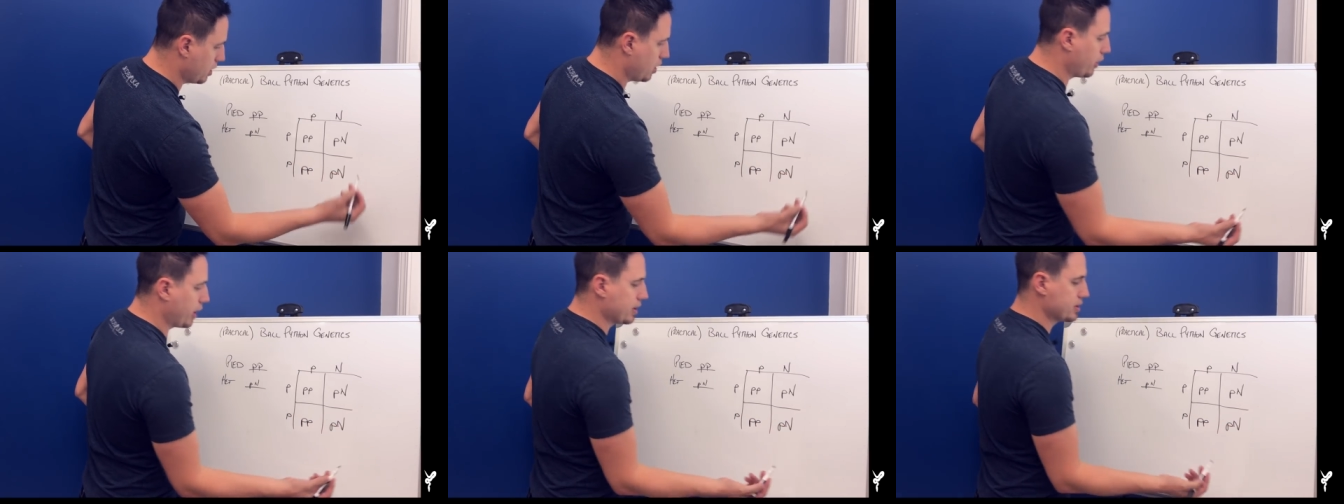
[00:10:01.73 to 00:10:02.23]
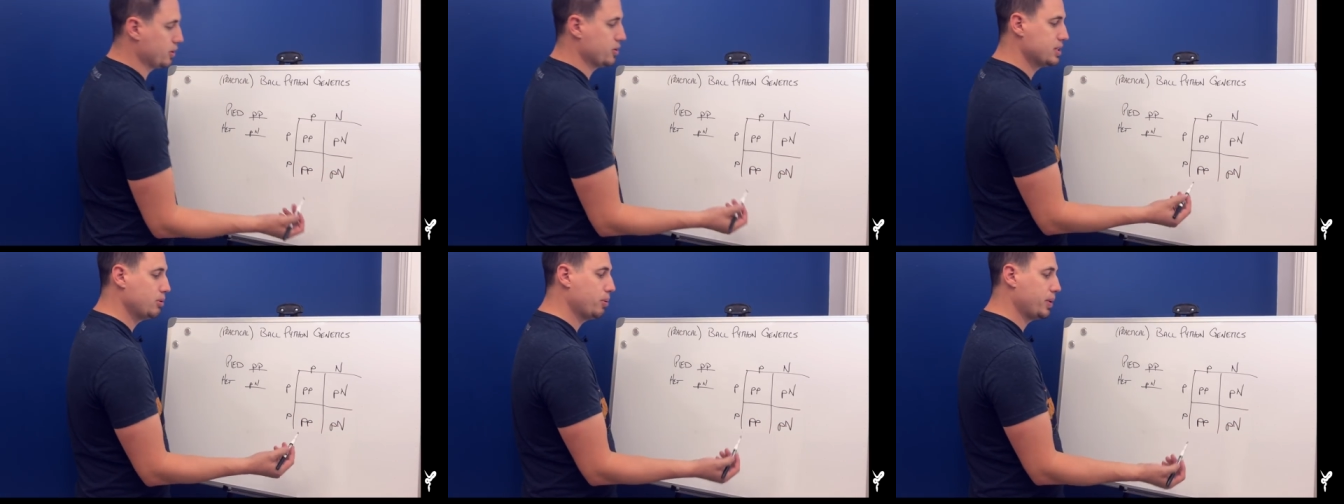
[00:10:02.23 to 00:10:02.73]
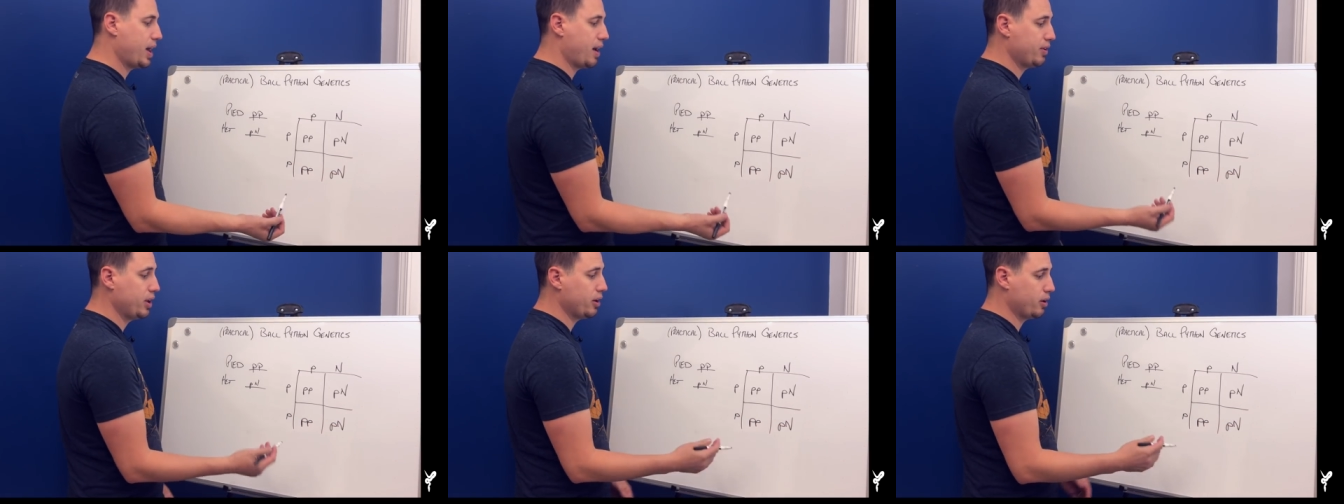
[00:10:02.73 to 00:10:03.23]
Okay, so you see what we
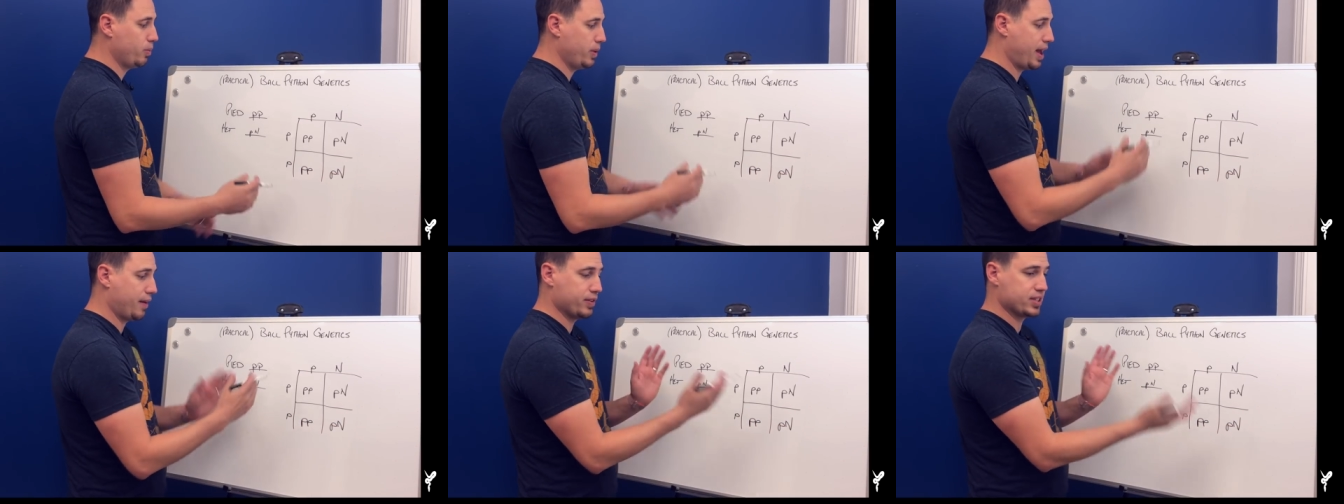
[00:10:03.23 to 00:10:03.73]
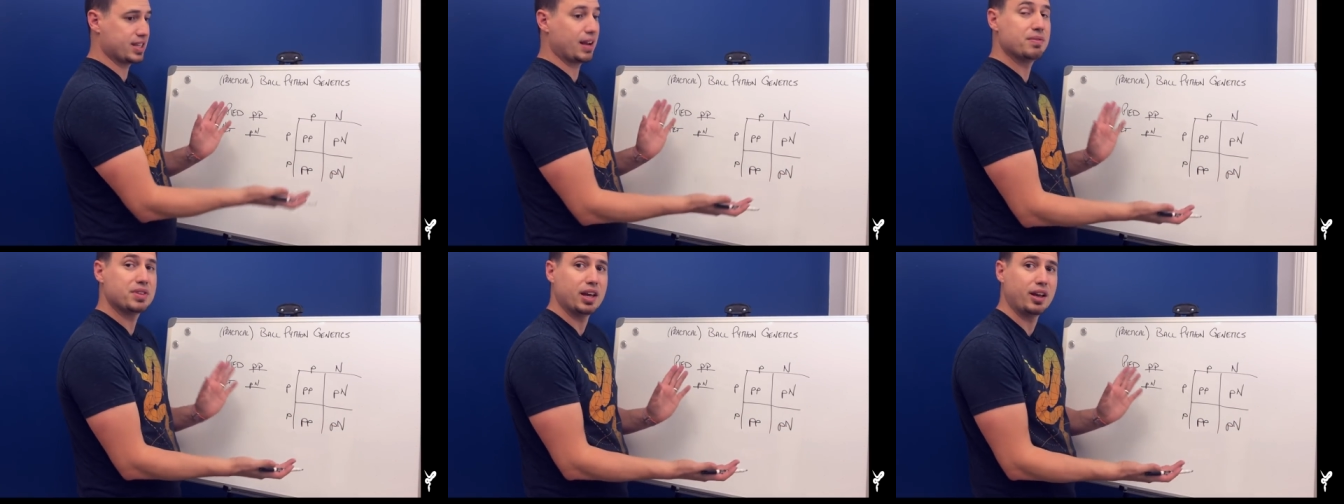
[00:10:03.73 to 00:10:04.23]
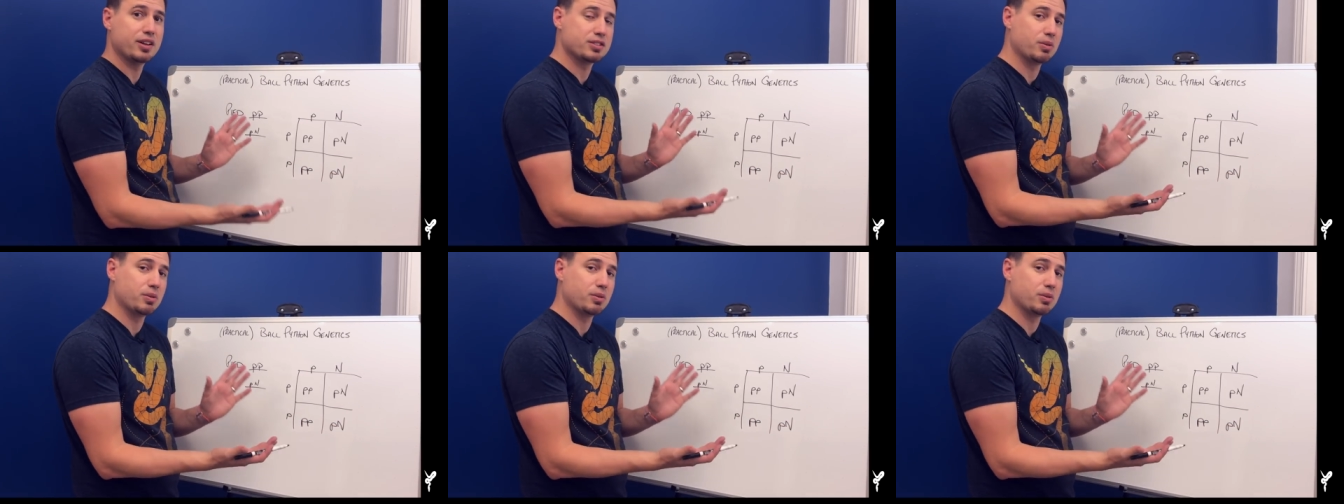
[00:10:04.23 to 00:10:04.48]
have here. We have the same thing as